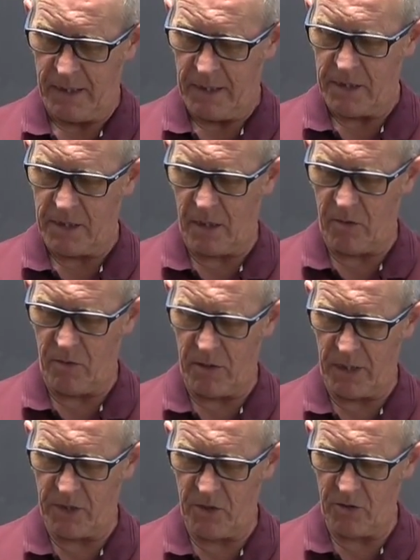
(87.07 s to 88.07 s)
So
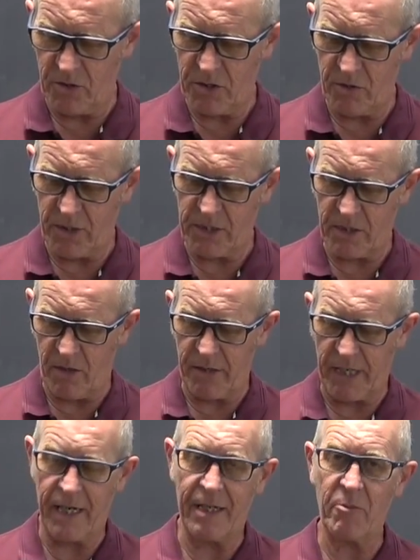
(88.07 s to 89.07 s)
it's not until they start
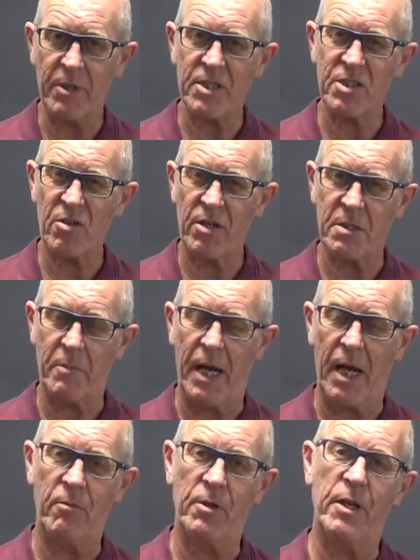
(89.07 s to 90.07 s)
getting a little bit of size
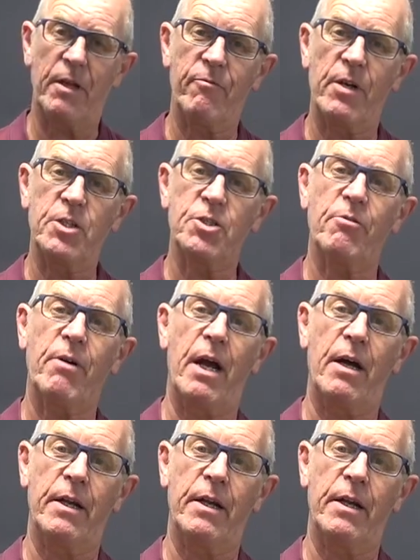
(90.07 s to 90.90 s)
about them that they venture out,